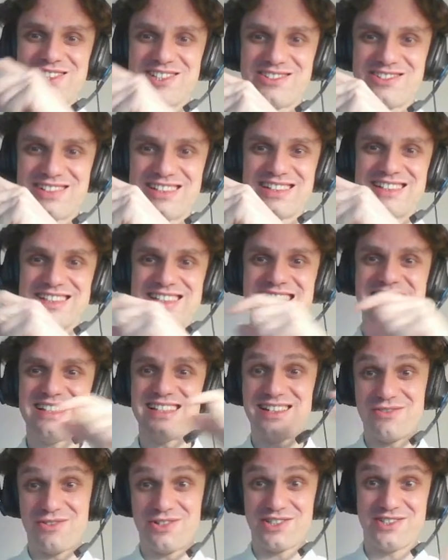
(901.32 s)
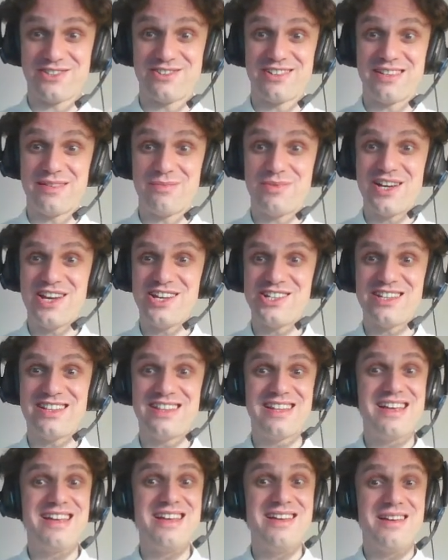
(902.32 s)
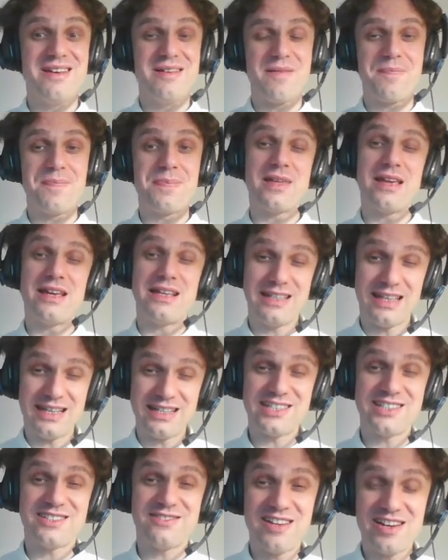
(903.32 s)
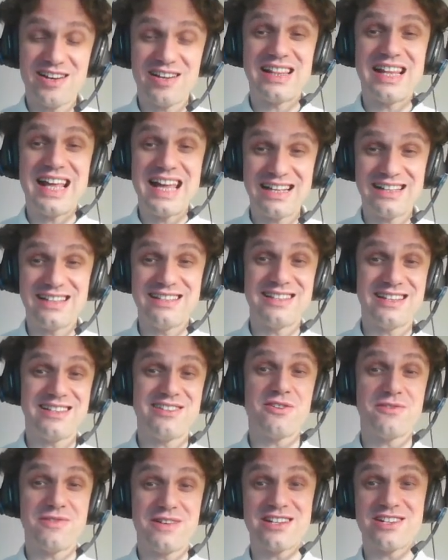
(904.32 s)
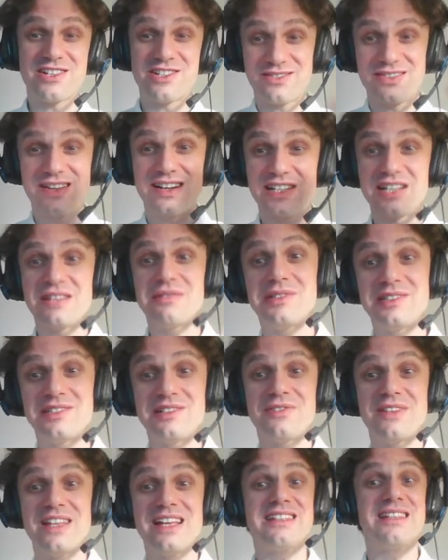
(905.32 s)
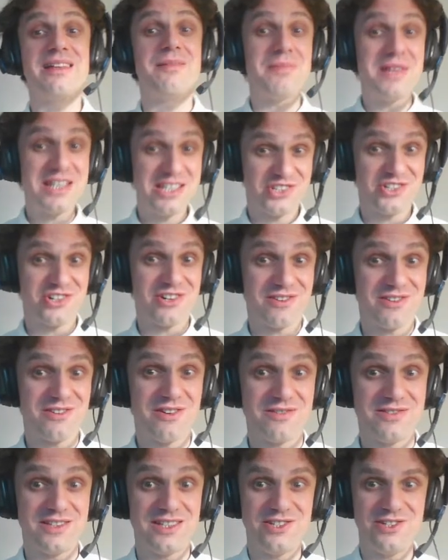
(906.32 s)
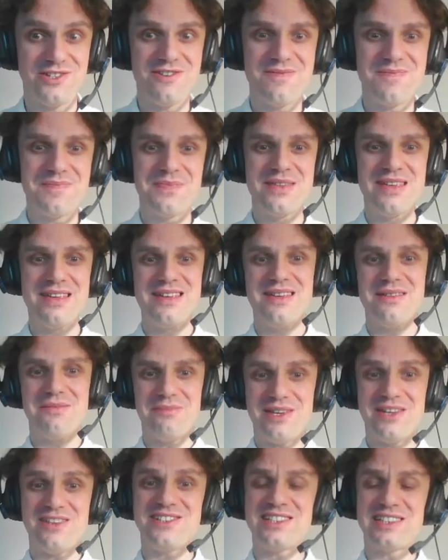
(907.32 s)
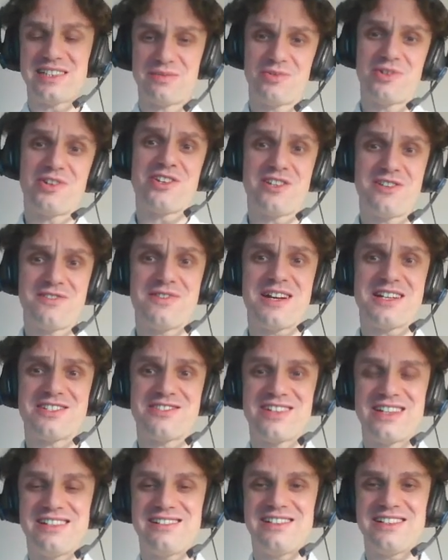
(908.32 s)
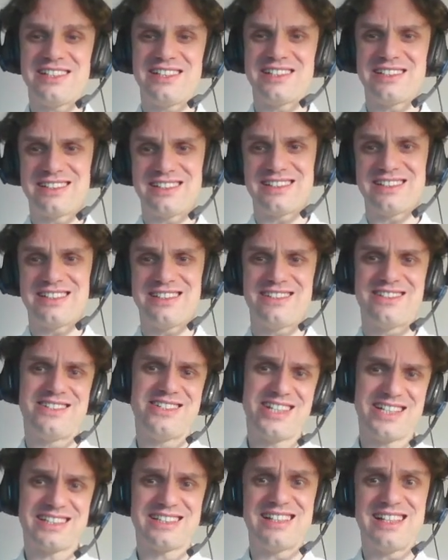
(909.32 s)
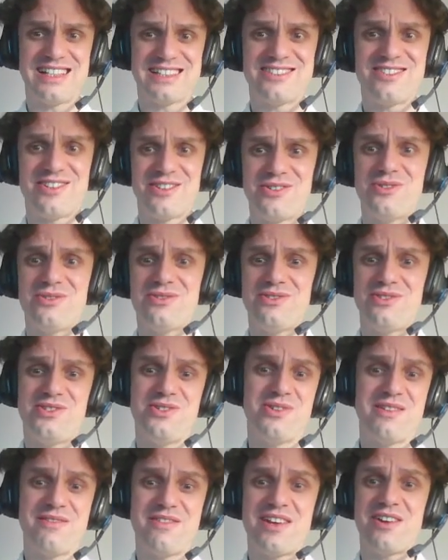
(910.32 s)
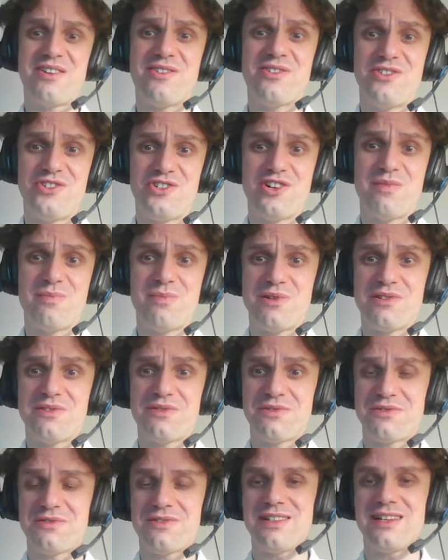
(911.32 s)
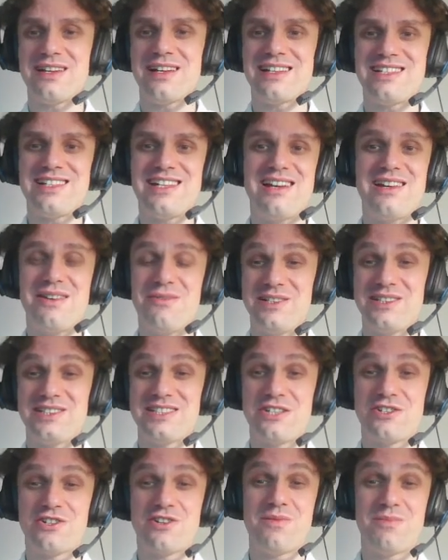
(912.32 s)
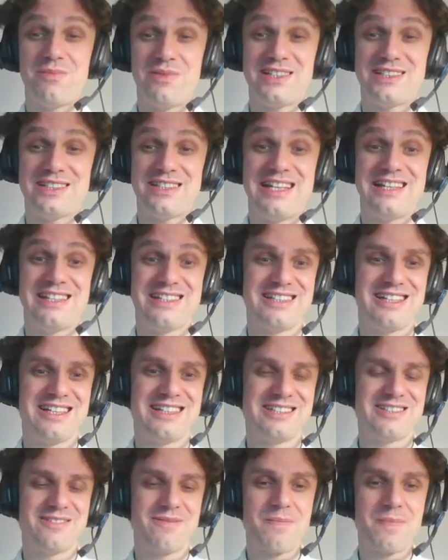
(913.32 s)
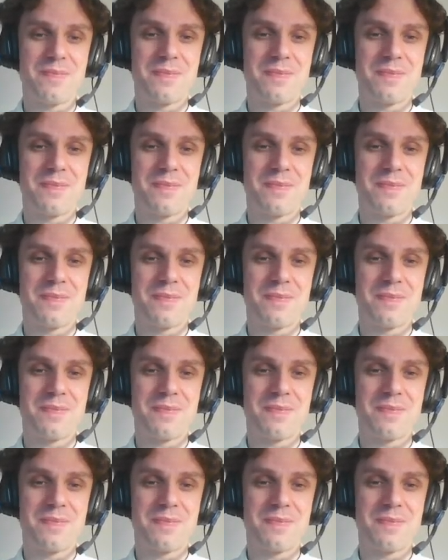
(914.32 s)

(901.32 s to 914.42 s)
scored anxiety, reverse scored depression. It is very likely that your factor structure will reflect a mixture of the two, because exploratory factor analysis just does not do a very good job of dealing with such complex data sets.